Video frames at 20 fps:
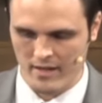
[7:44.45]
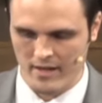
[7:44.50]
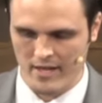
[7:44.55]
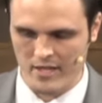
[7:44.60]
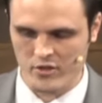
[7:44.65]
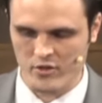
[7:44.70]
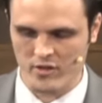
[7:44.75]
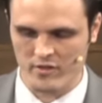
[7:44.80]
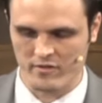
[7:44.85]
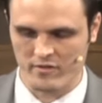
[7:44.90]

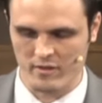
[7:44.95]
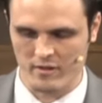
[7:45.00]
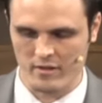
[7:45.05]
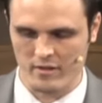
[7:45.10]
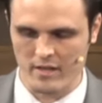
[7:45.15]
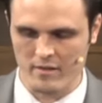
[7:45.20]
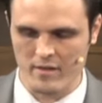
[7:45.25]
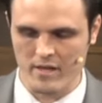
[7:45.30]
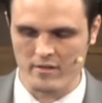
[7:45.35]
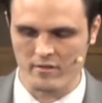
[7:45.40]

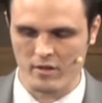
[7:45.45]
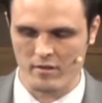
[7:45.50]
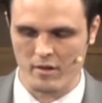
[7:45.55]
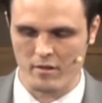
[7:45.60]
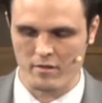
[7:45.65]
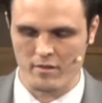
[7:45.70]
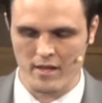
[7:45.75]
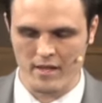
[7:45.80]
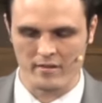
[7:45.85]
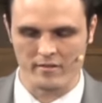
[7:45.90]
Interestingly, these are the
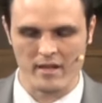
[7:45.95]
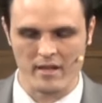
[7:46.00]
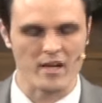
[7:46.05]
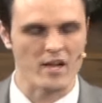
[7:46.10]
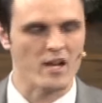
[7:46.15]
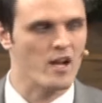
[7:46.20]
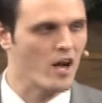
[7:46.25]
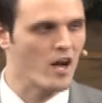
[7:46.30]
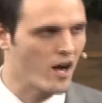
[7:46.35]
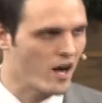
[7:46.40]
things
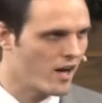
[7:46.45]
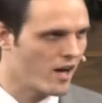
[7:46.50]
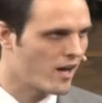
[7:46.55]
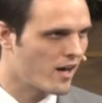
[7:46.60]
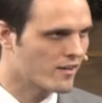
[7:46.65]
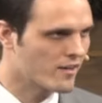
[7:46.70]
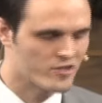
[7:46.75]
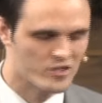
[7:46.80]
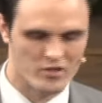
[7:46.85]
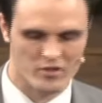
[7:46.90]
that
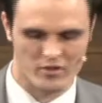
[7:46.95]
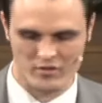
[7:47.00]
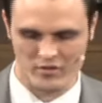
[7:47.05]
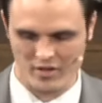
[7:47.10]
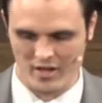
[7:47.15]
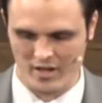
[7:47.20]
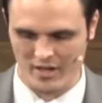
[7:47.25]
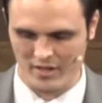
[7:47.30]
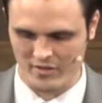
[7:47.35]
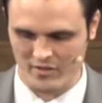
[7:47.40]
God assures
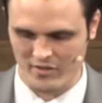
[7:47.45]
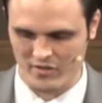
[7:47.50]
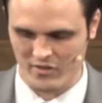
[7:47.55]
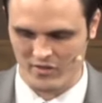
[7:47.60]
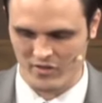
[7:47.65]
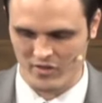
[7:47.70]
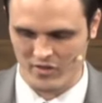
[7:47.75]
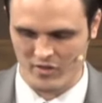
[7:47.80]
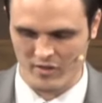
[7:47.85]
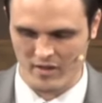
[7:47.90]
us
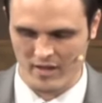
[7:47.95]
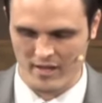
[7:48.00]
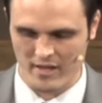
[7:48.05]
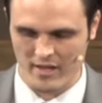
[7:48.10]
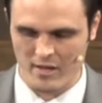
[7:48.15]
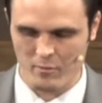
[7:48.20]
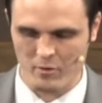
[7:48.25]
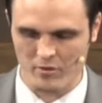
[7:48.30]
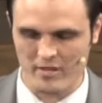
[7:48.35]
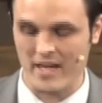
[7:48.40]
that
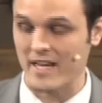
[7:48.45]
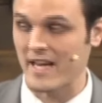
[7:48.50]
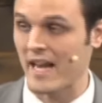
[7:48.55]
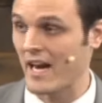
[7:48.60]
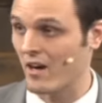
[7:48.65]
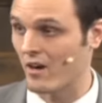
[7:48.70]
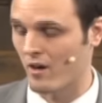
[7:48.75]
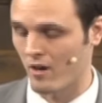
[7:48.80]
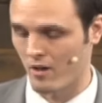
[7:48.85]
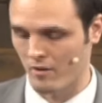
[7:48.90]
He will take
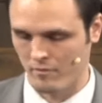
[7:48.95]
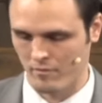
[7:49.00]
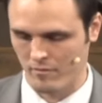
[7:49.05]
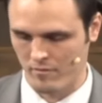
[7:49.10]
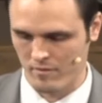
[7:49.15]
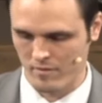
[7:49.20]
care of.